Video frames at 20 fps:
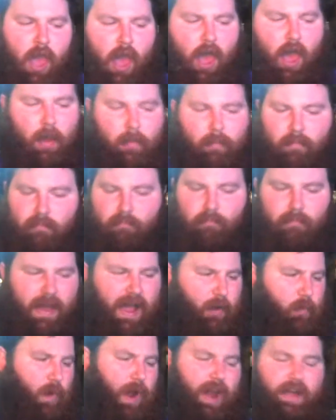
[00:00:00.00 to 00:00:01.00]
Um,
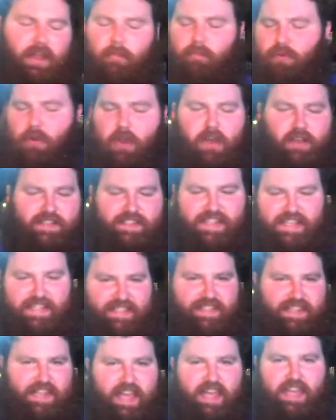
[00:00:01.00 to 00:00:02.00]
my writing
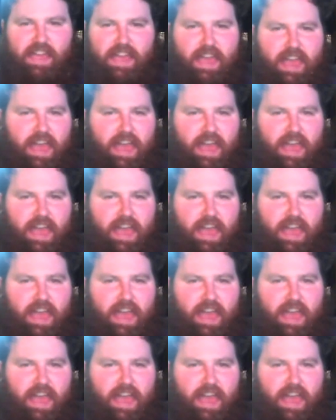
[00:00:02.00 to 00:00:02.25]
process, like